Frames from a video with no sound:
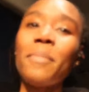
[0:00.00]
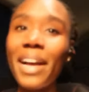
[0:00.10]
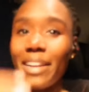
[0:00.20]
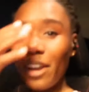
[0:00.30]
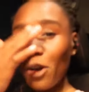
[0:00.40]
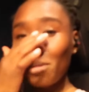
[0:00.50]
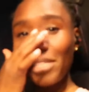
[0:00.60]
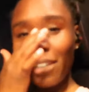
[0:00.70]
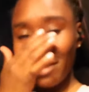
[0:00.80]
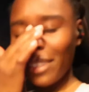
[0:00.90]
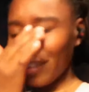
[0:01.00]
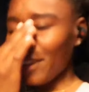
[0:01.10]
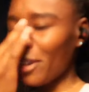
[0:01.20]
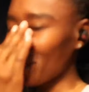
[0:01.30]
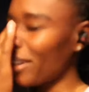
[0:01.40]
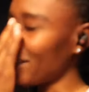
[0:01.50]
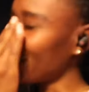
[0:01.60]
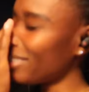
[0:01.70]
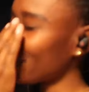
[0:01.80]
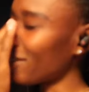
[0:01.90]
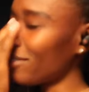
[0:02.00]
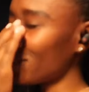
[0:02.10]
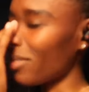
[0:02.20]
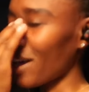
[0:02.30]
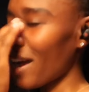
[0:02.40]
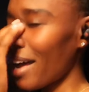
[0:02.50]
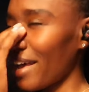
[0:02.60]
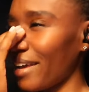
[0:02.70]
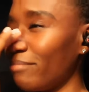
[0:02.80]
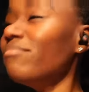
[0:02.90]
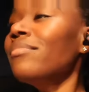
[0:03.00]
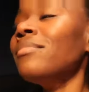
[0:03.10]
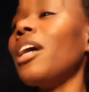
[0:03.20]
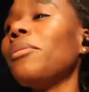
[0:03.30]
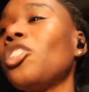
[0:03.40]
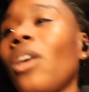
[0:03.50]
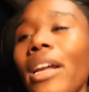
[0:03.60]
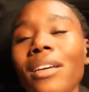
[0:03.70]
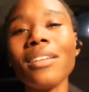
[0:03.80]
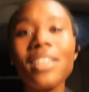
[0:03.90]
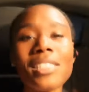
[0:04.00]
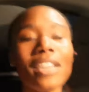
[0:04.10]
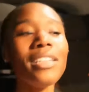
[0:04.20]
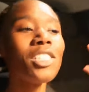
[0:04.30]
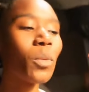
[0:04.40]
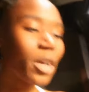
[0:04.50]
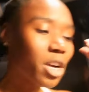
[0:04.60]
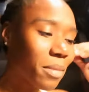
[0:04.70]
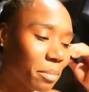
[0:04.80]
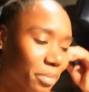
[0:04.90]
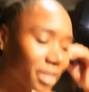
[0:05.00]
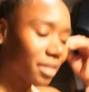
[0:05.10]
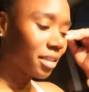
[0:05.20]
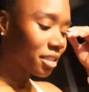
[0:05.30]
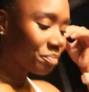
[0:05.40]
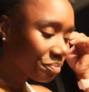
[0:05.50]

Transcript: my nose hurt though. Uh, it's so dry. I was trying to, cause I need to work on my breathing.